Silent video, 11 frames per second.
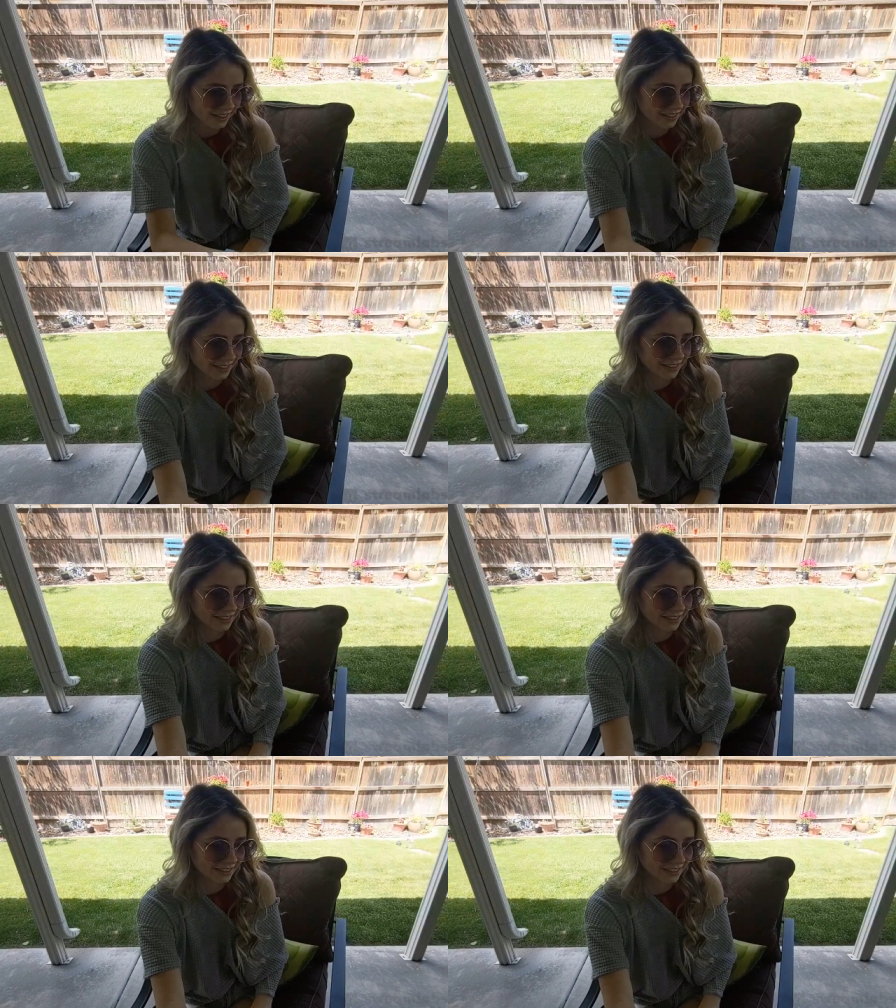
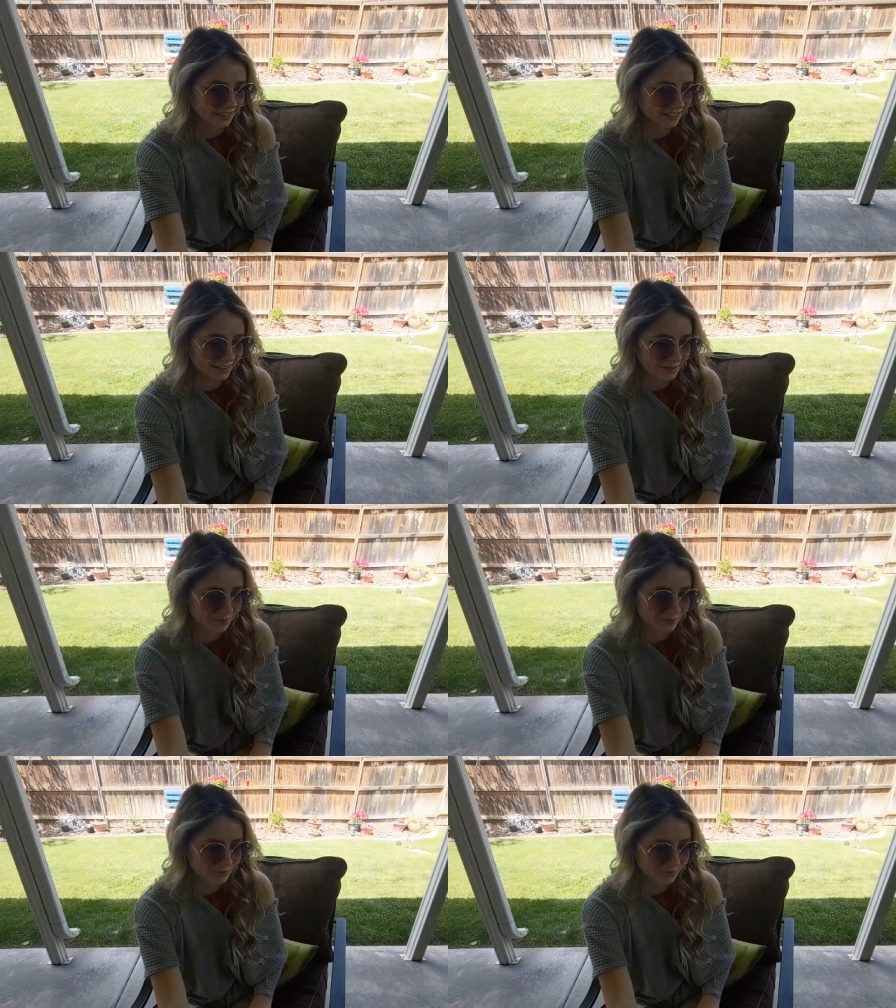Um,
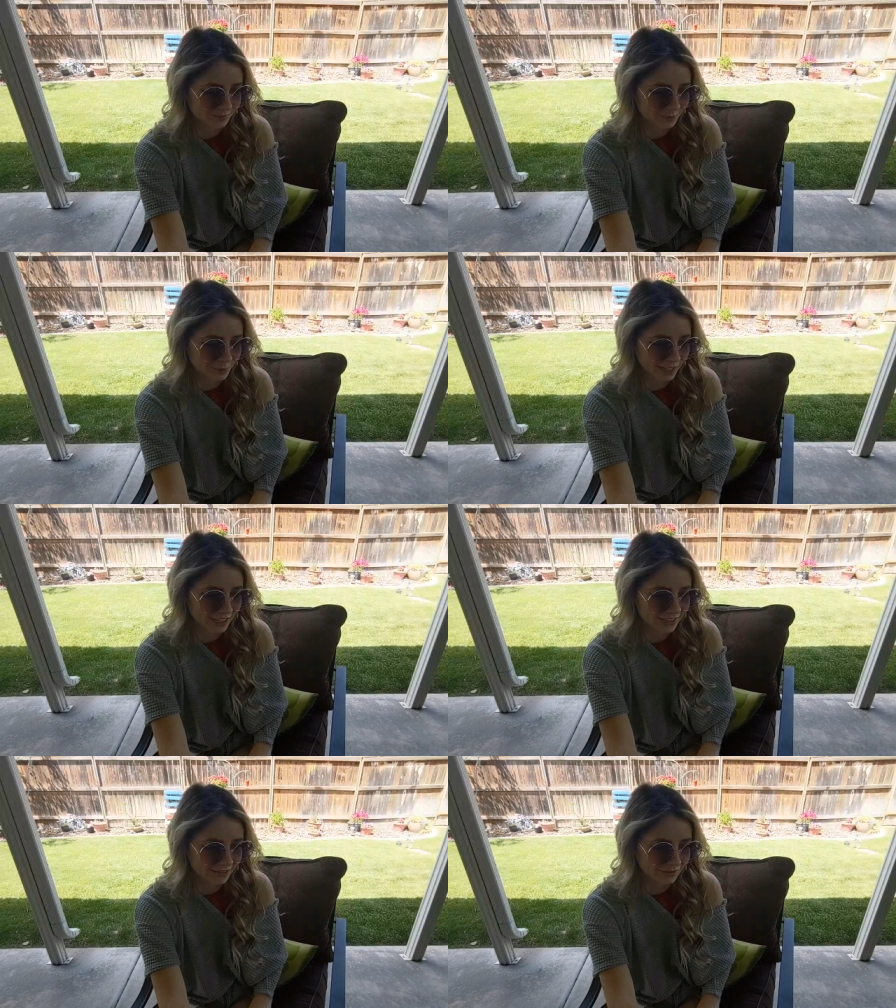
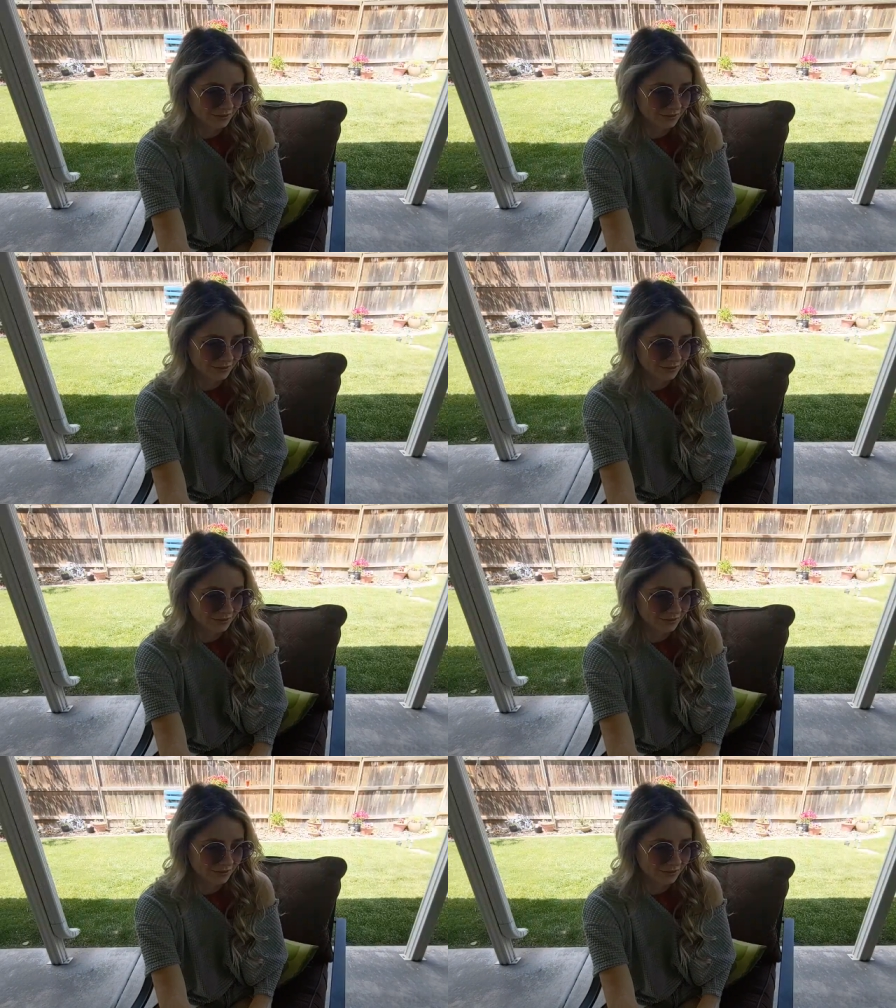Fred?